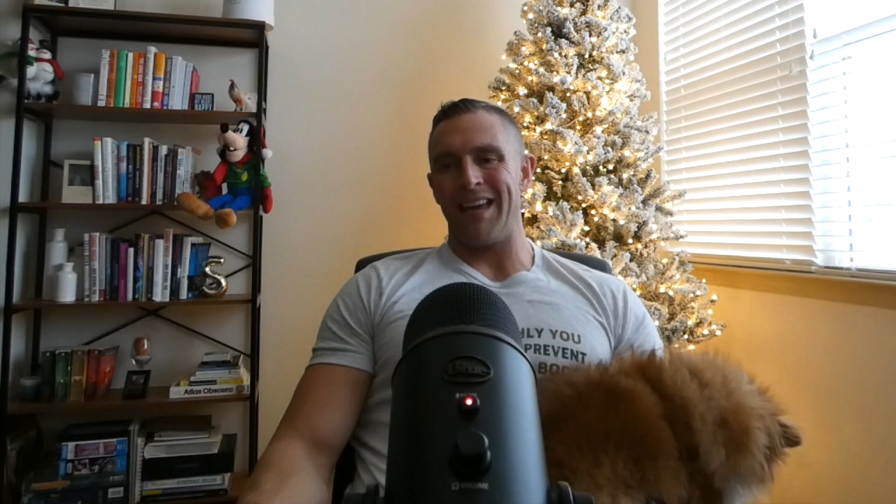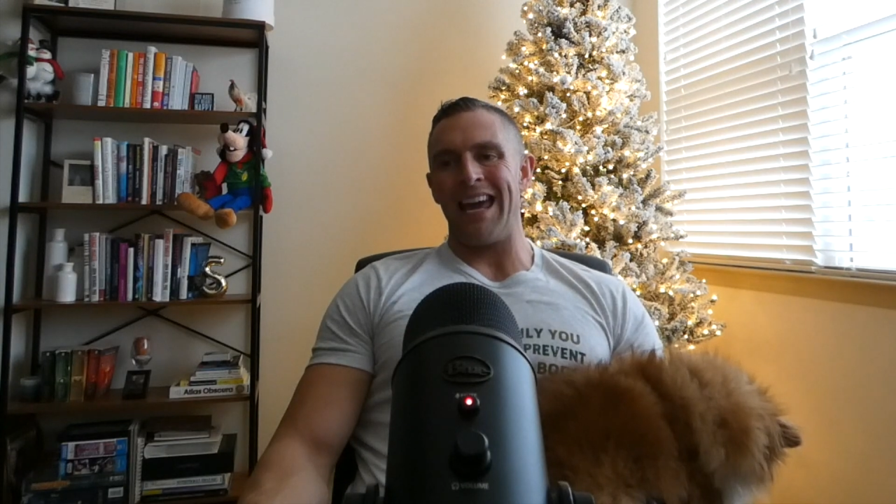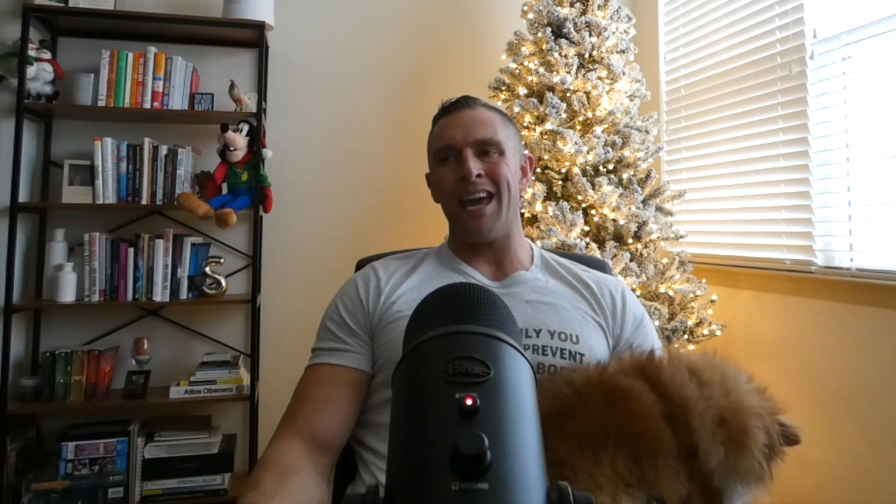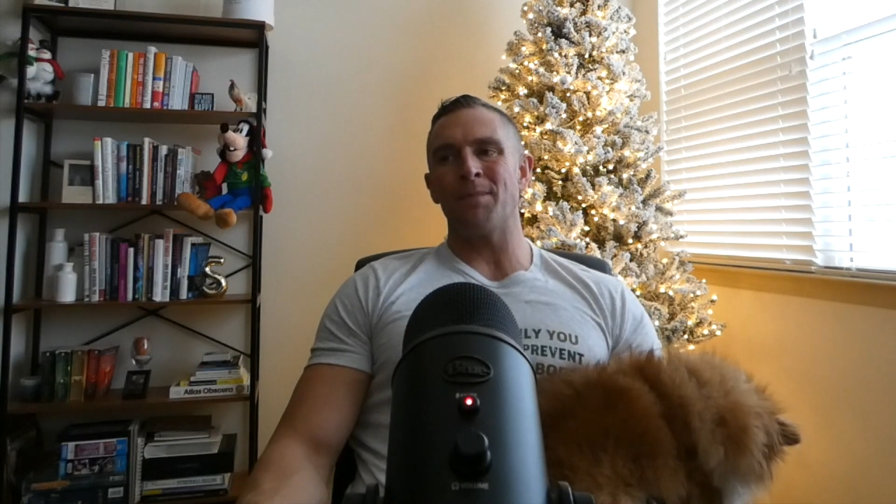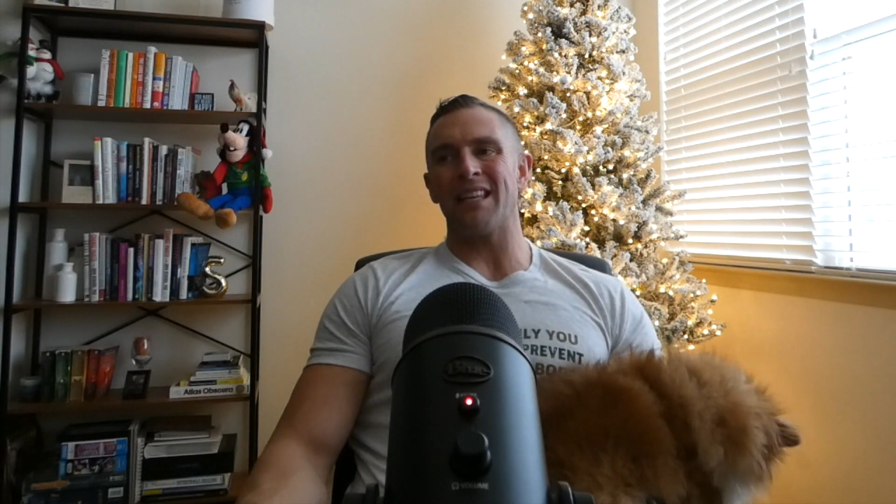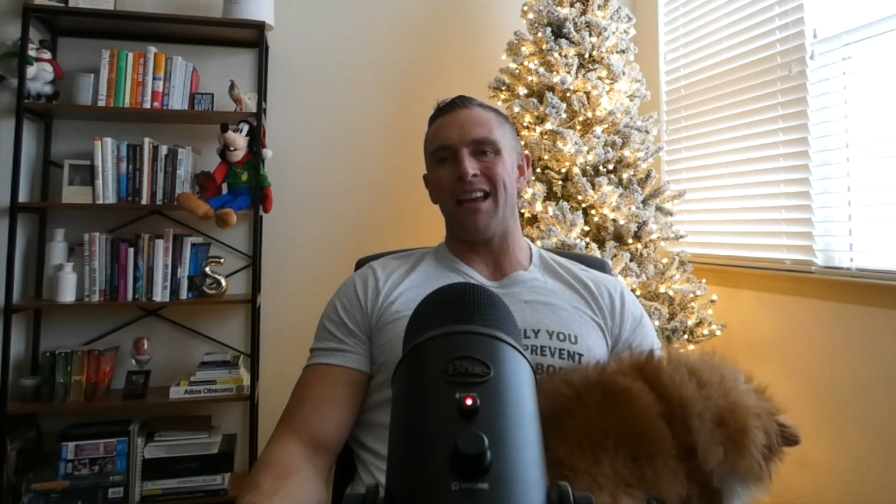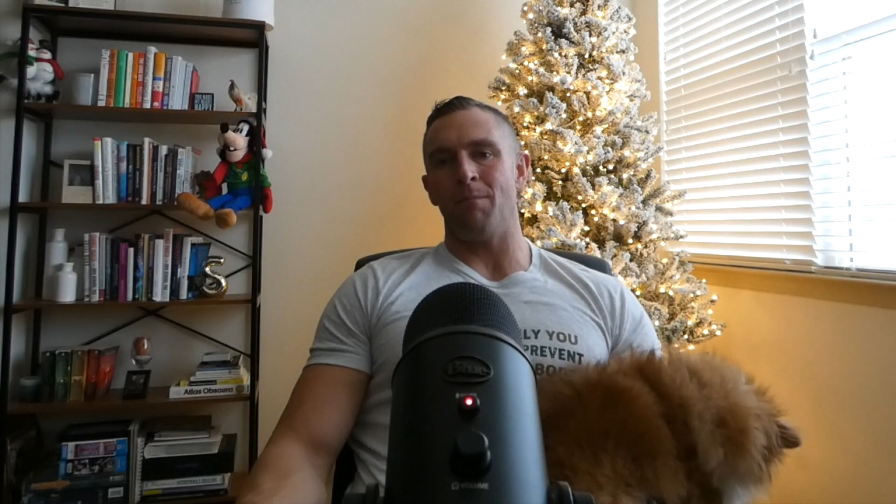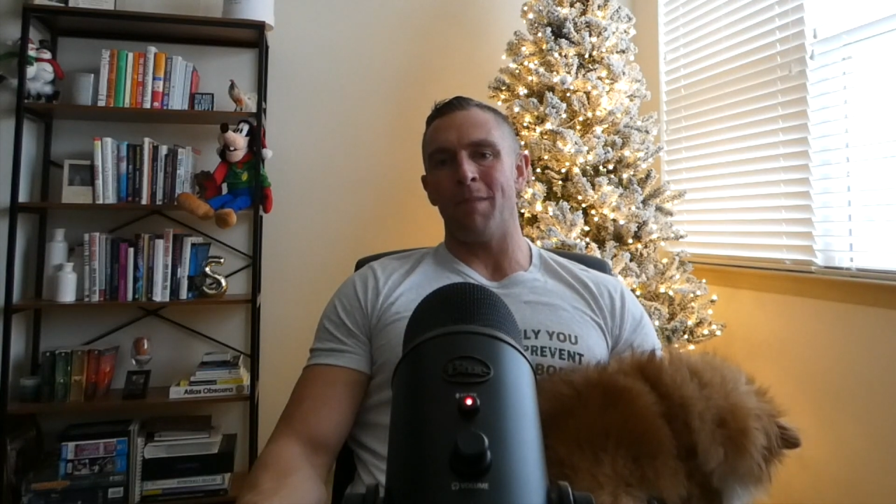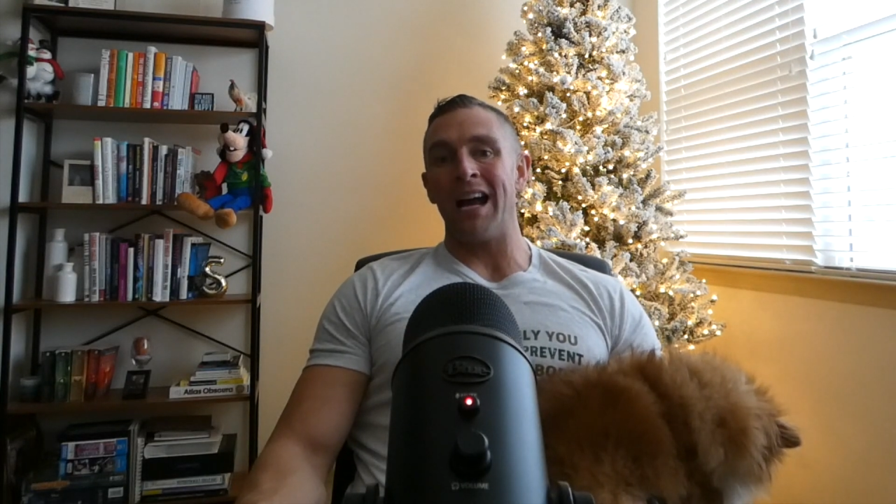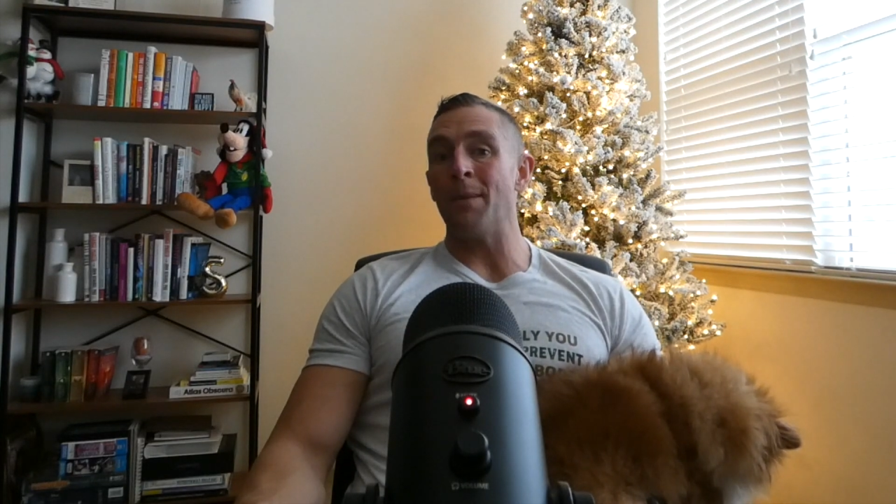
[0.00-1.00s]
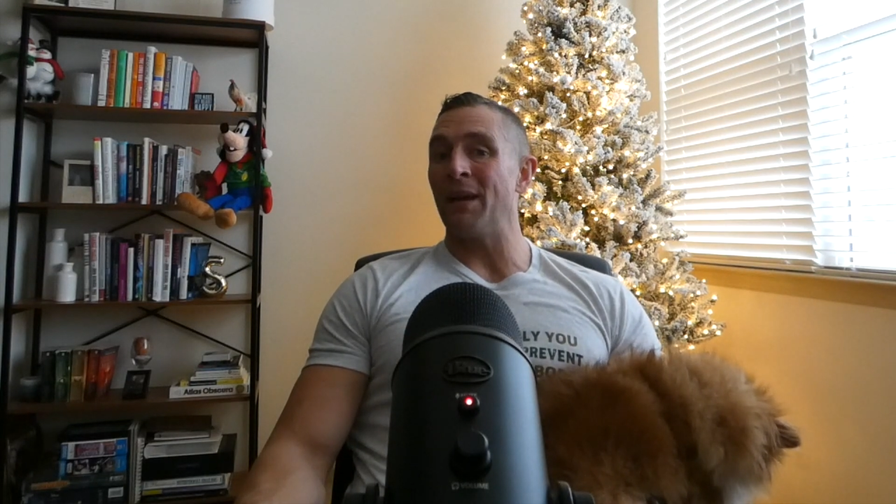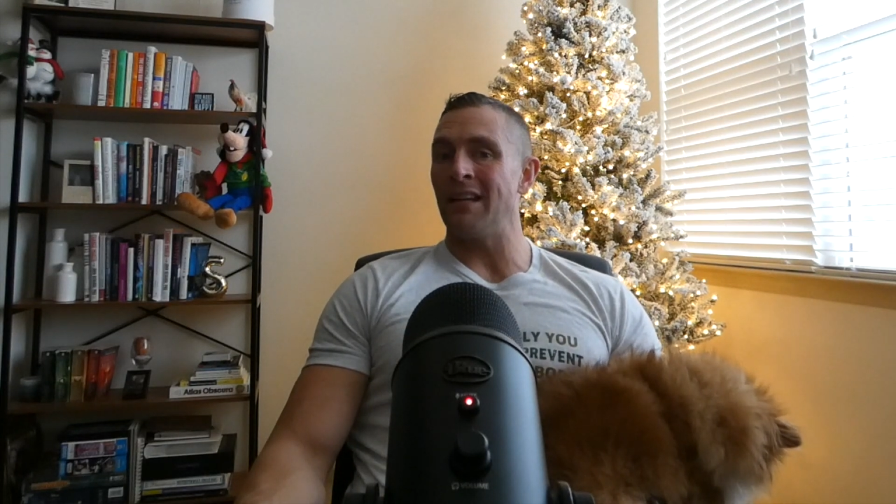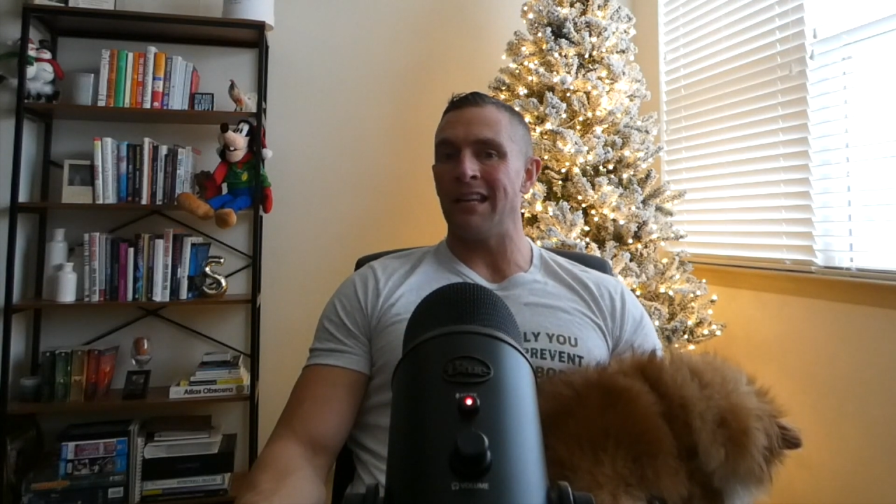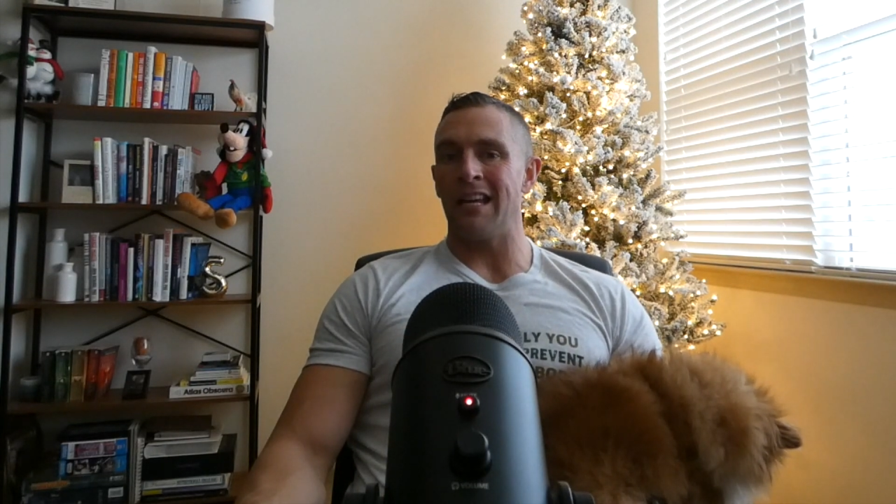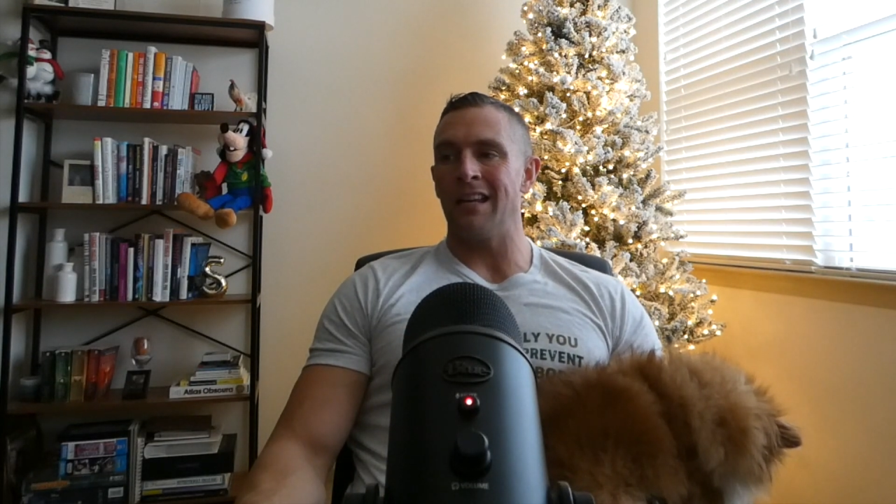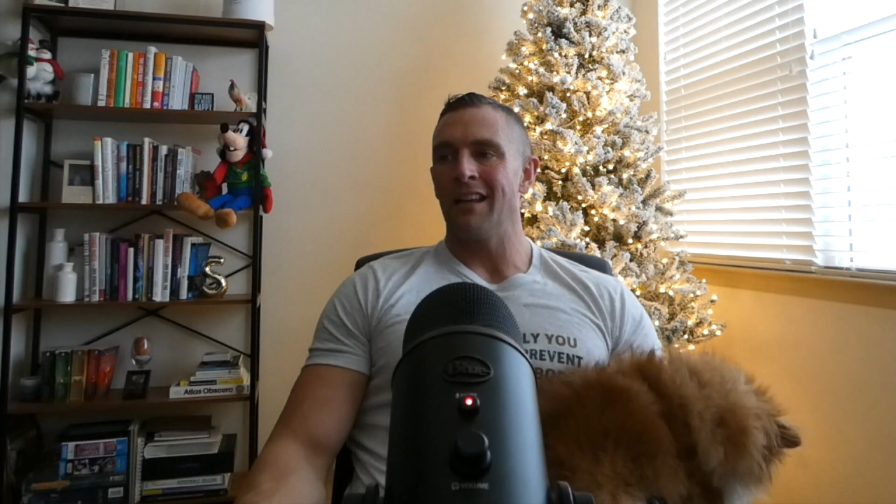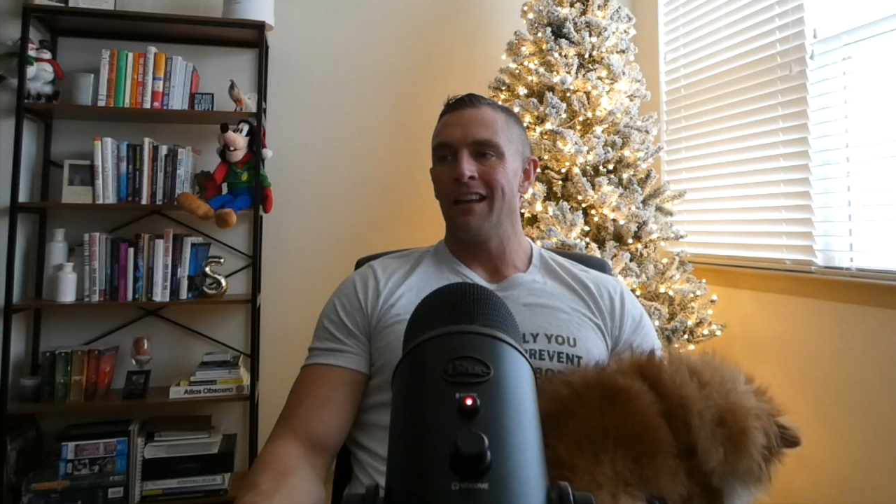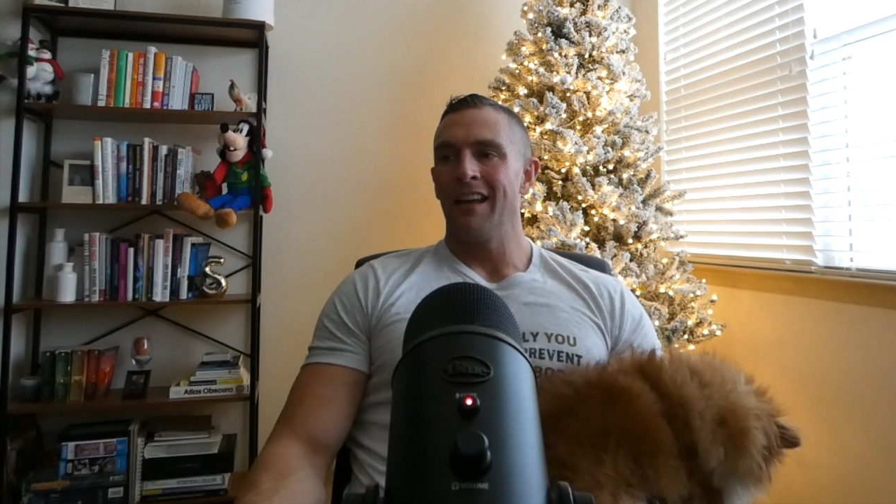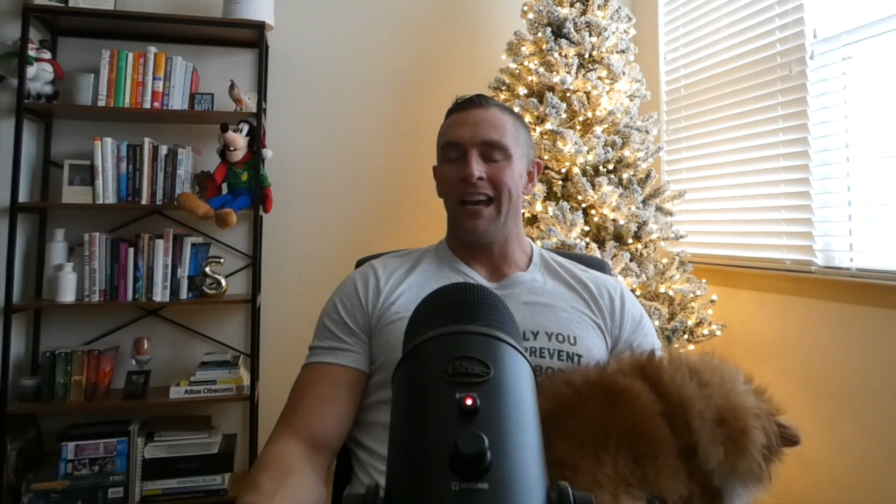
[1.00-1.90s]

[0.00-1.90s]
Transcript: abs, in my opinion,